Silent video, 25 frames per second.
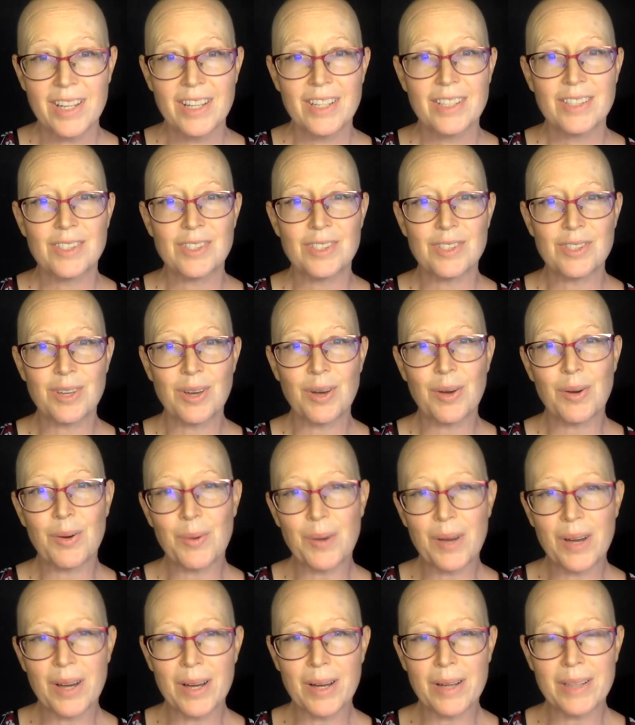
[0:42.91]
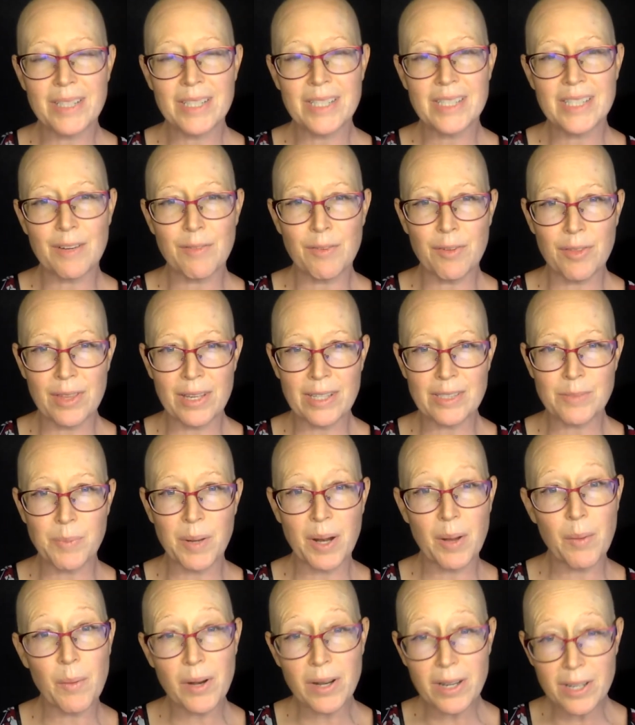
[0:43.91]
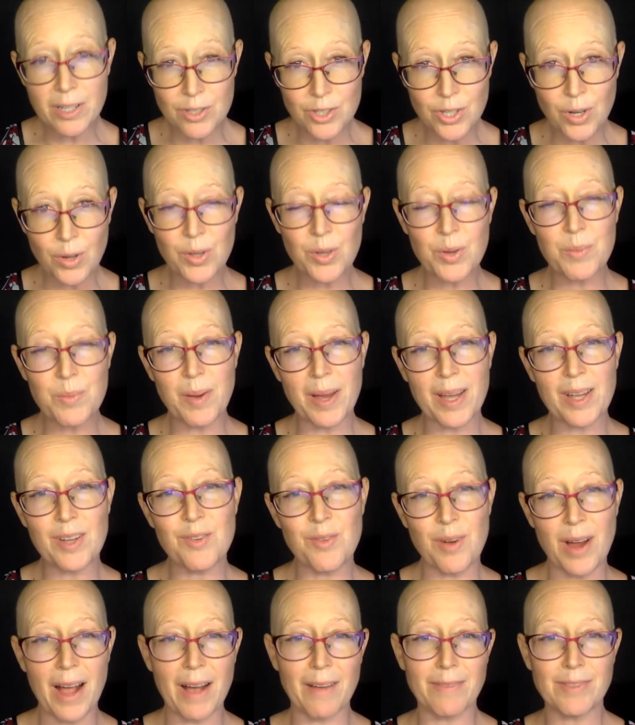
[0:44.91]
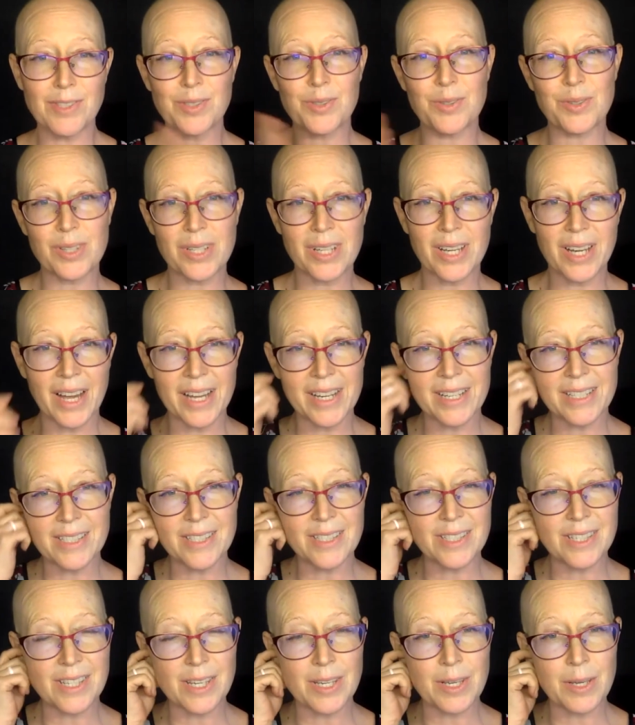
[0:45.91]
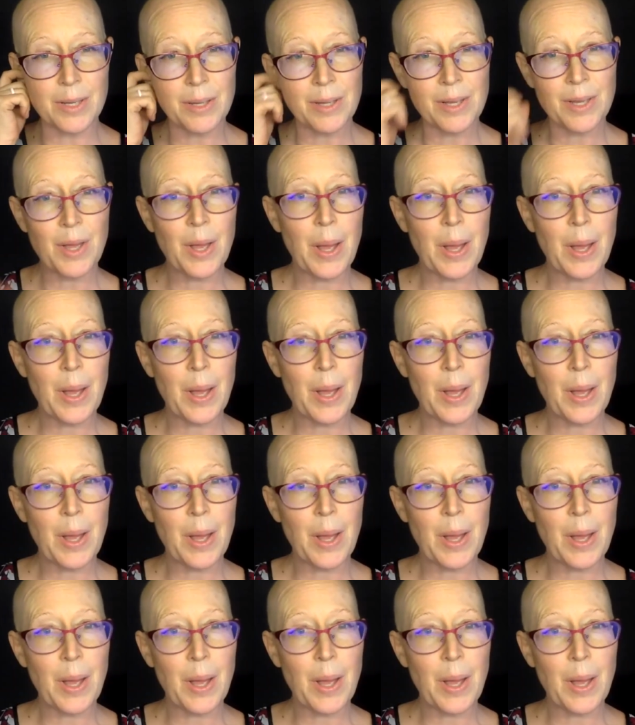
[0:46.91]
So I did several things, but I wanted to show you my graph so you can kind of see